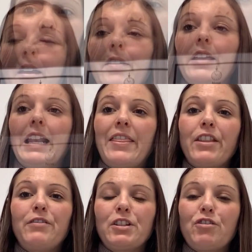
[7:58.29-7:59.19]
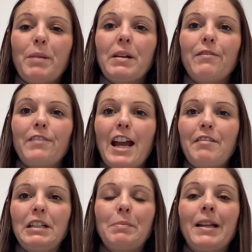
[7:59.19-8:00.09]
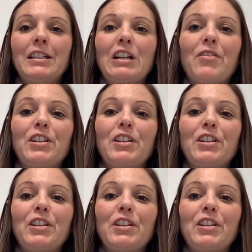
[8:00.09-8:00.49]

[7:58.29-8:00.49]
The length of the strip can vary depending on the